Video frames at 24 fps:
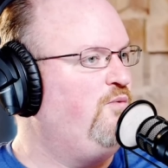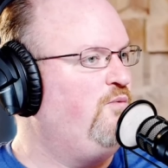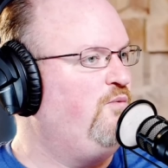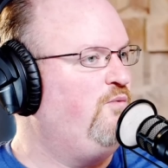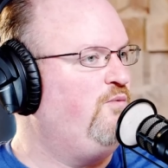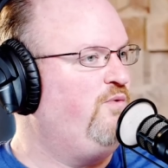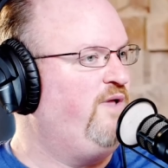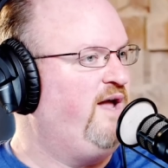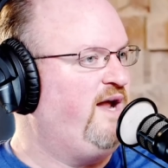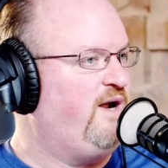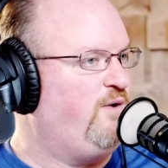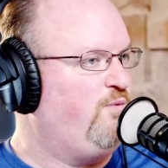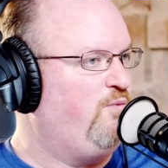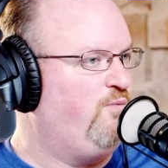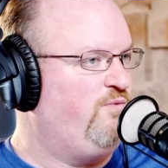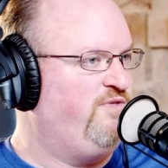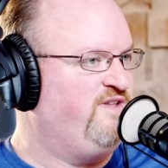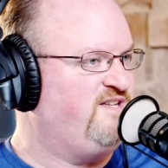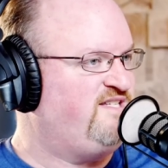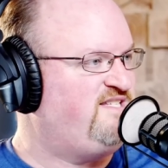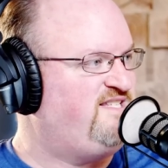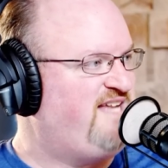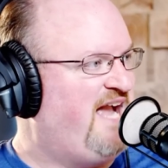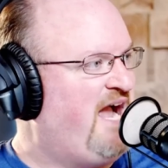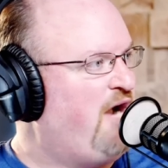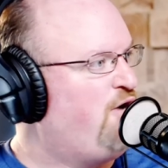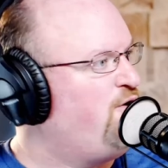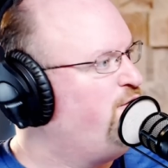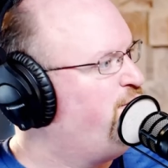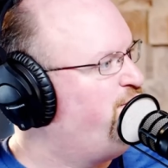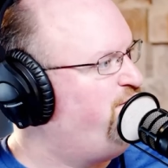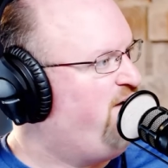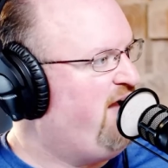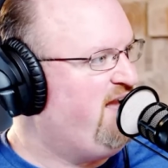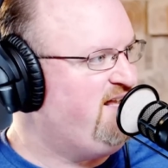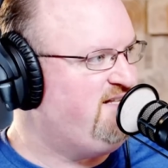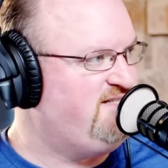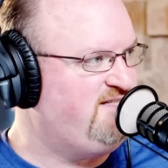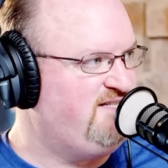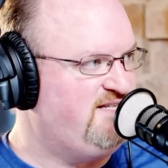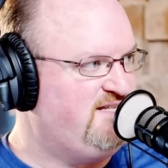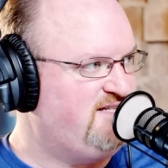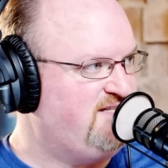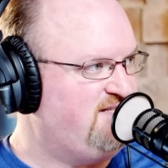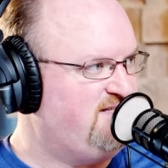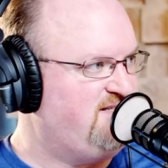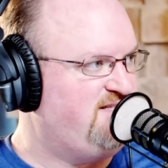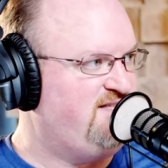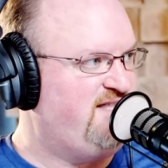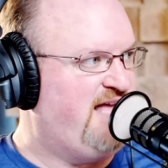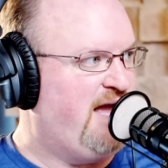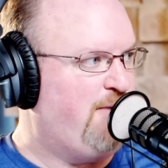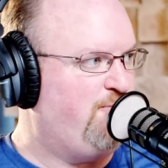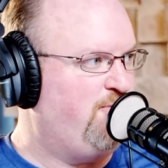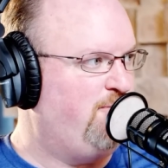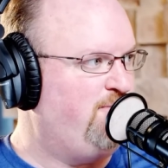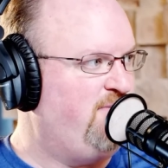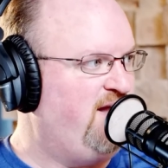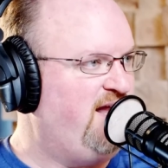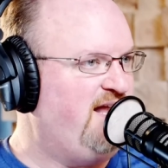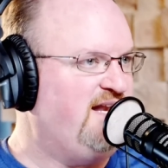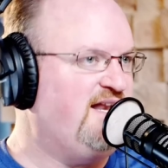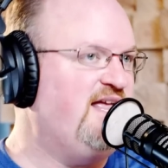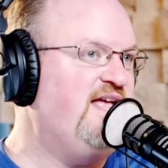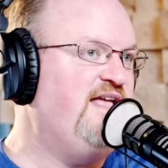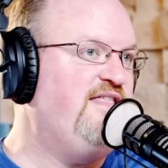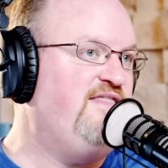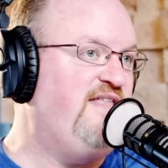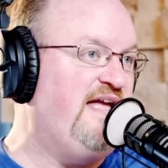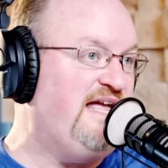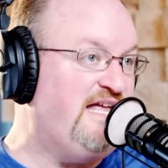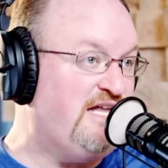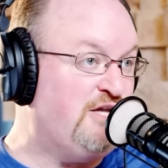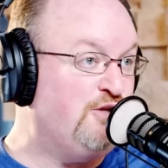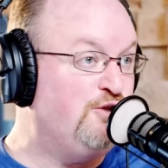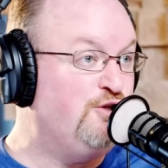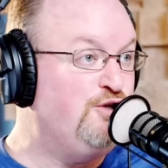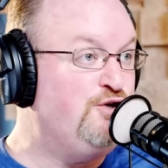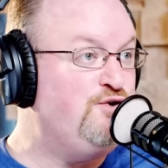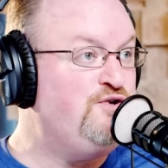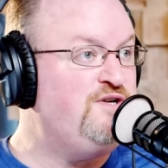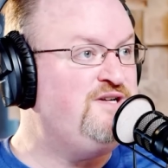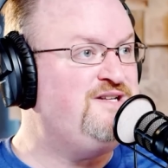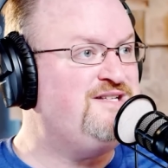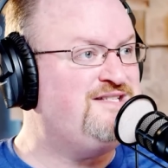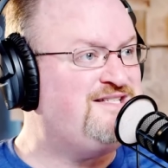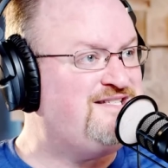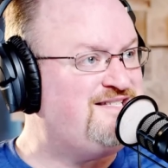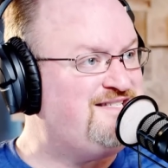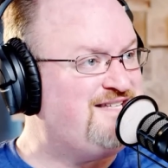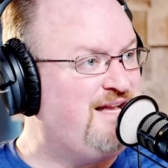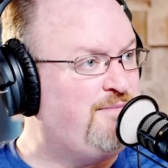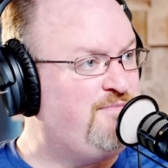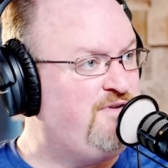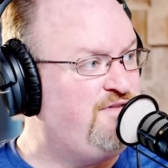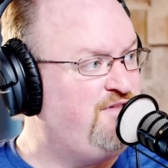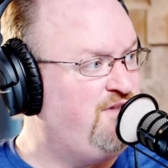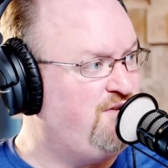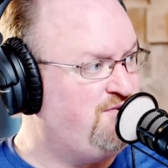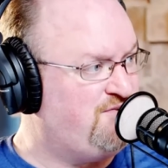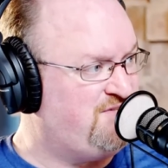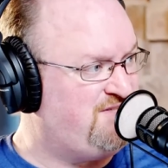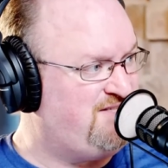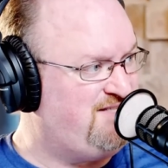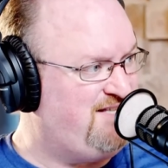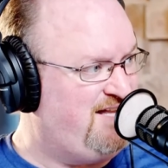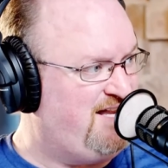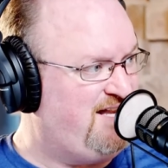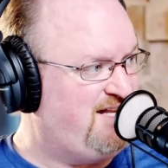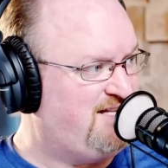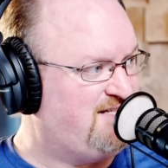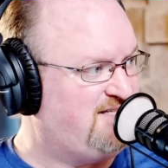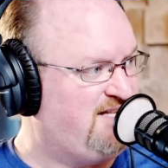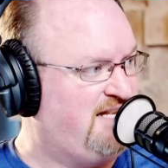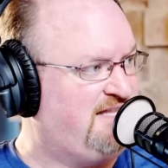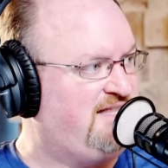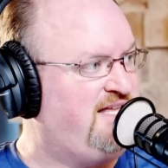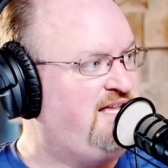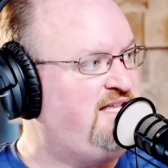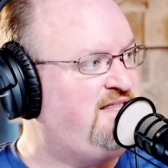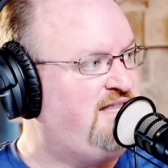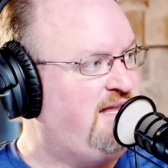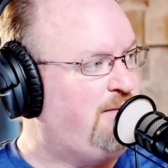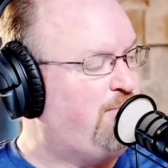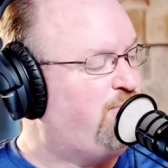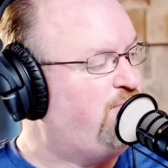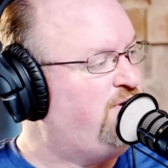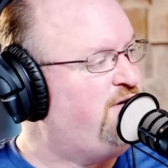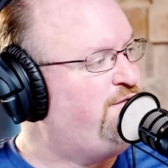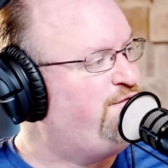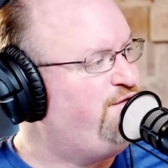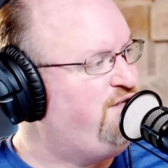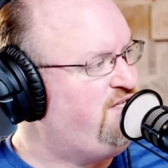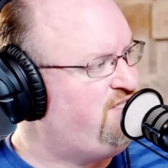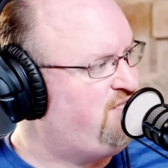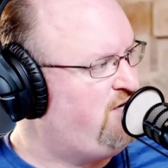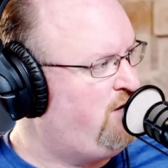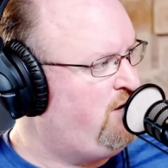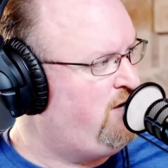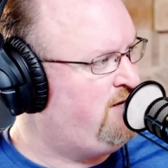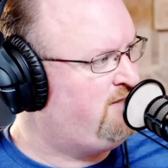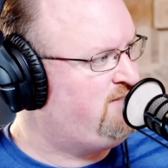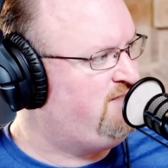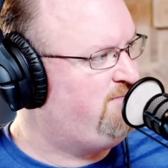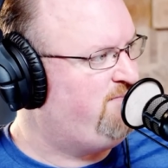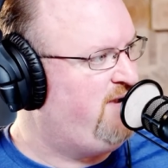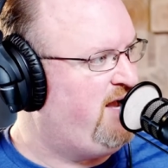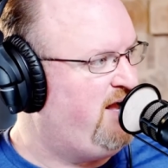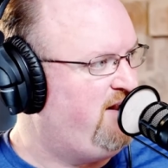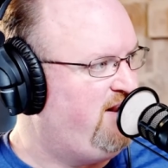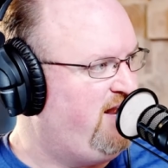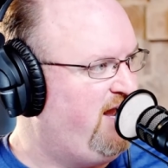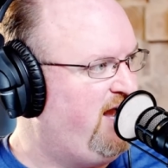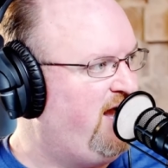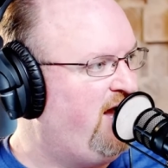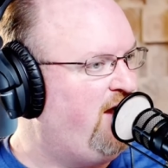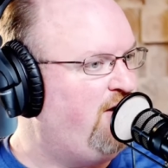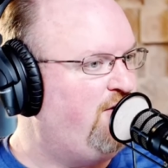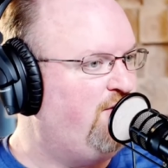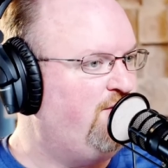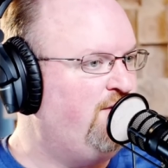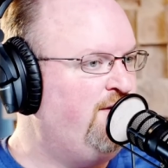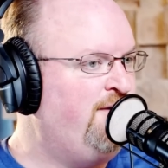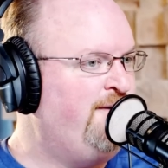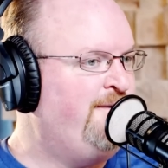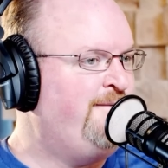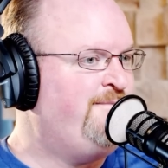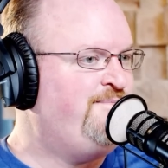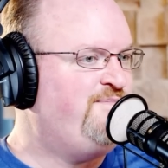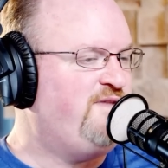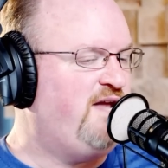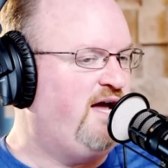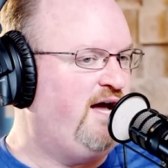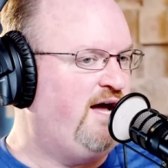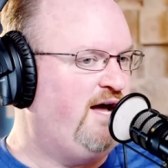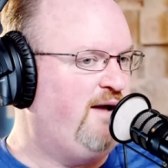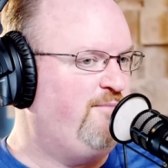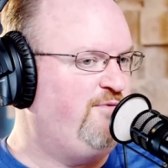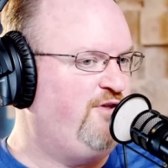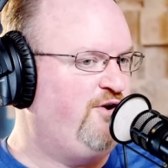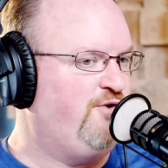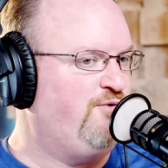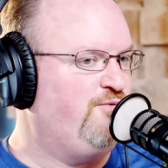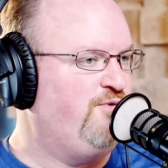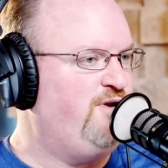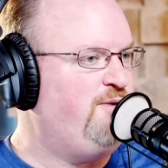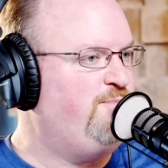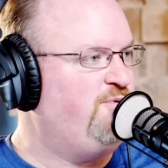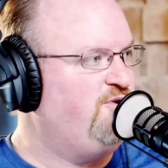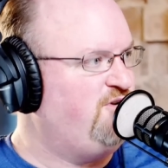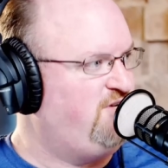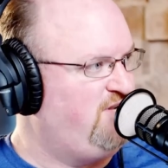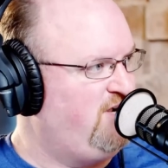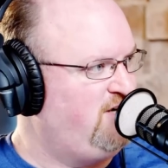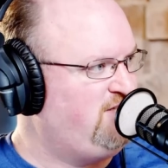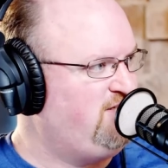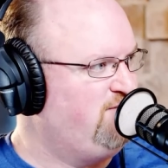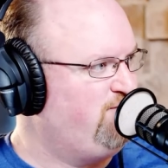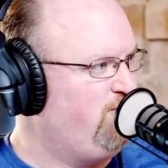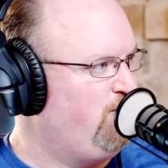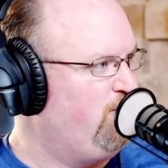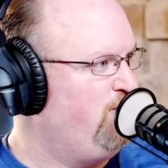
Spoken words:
like the sacrifices that were made. They alluded to some of those things. Like they briefly talked about how their reproductive